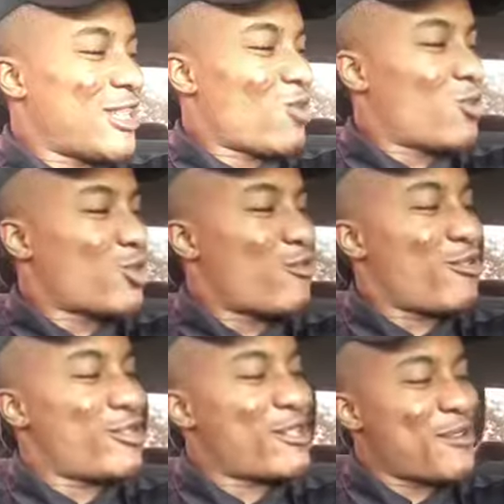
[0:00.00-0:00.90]
So what's
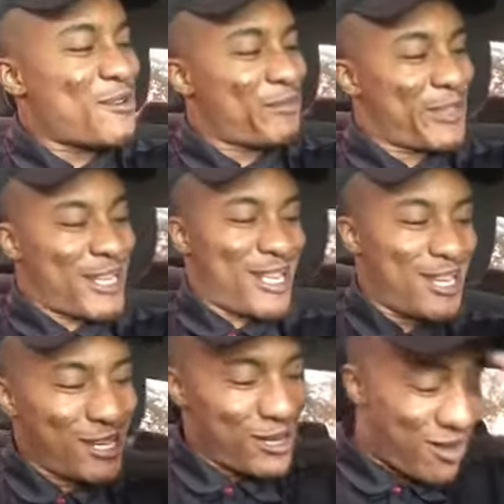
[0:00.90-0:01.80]
going on,
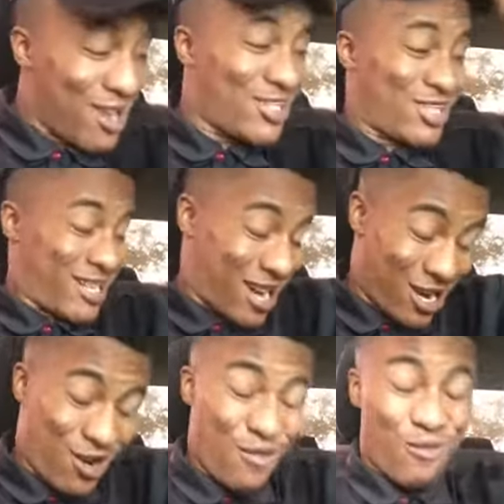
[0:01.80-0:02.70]
man? You know, I just
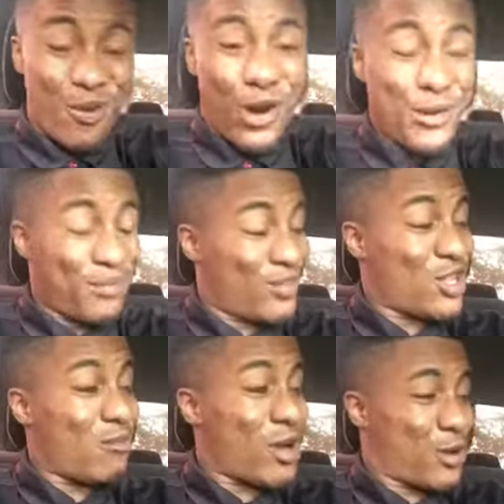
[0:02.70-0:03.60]
got off work.
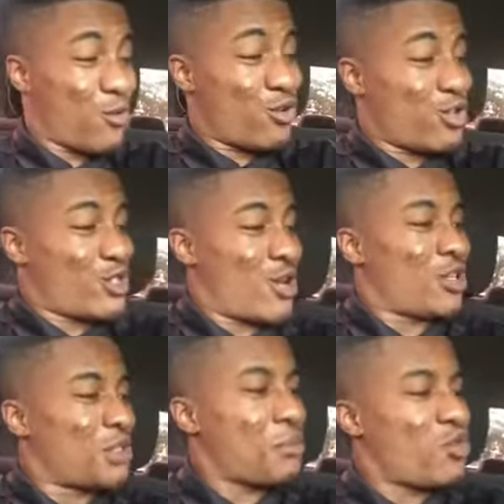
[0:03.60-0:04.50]
Talking about you want to
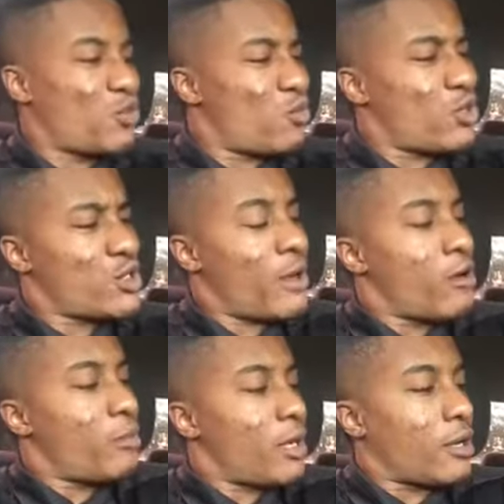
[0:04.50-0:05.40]
talk to me. What you want to
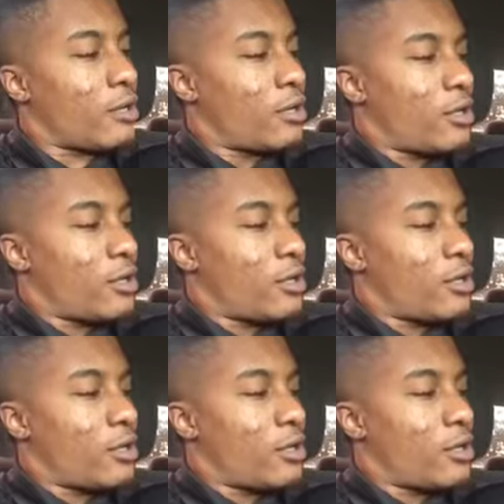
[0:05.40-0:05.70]
talk about?